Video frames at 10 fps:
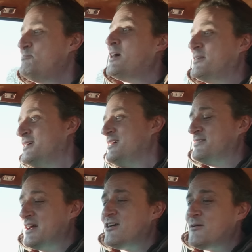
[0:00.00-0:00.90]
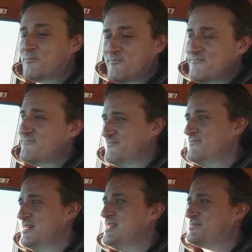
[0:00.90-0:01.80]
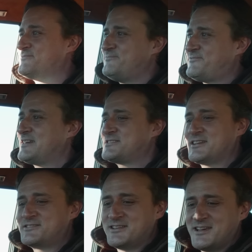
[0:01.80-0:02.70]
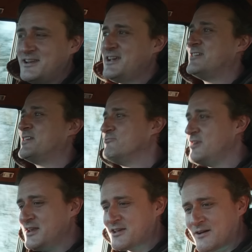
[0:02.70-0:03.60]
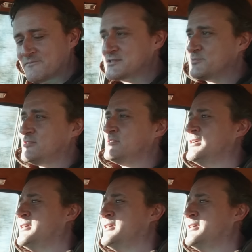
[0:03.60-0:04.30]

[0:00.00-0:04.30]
but it is fantastic in here and they're really comfortable.